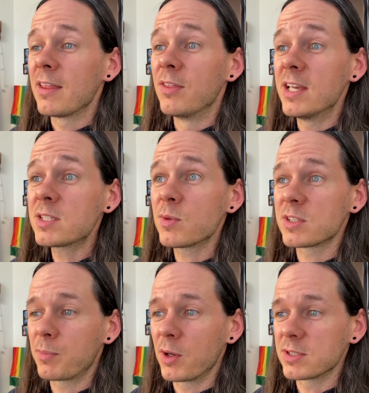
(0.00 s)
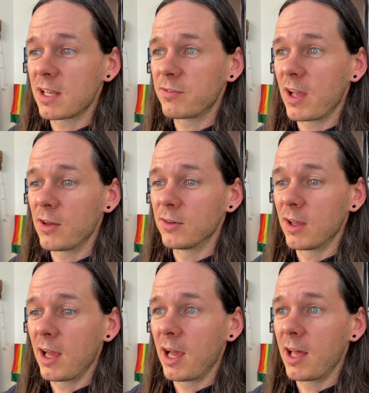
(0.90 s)
This was a post I found
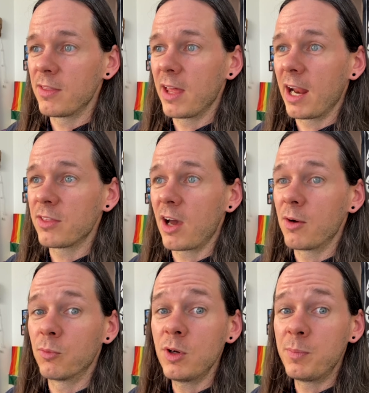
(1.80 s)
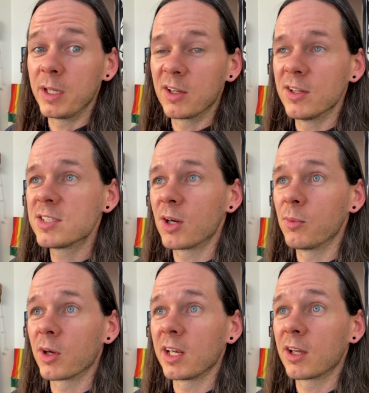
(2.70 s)
that I thought would be good, so
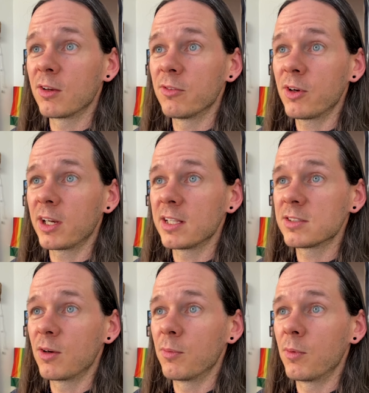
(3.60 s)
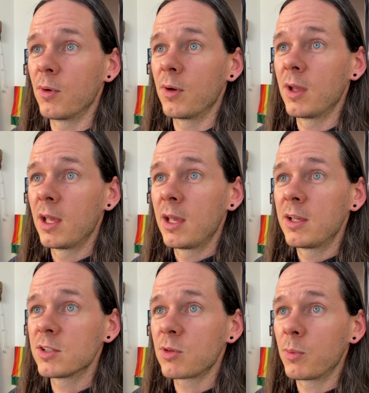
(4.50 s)
we're going to convert it. So
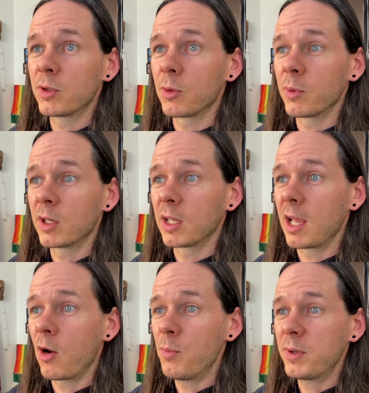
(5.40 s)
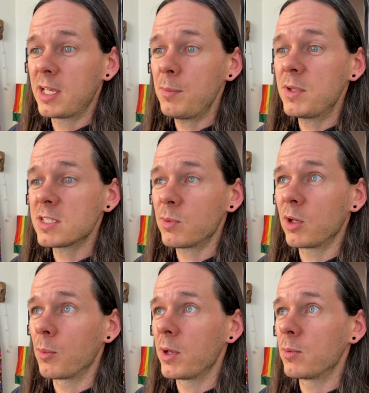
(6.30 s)
here's what we're doing. We're going to keep this one
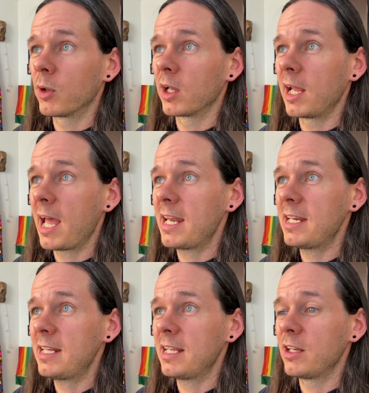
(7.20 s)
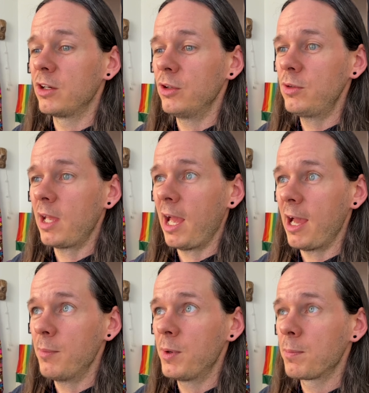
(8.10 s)
open, and we're going to edit it in a new tab.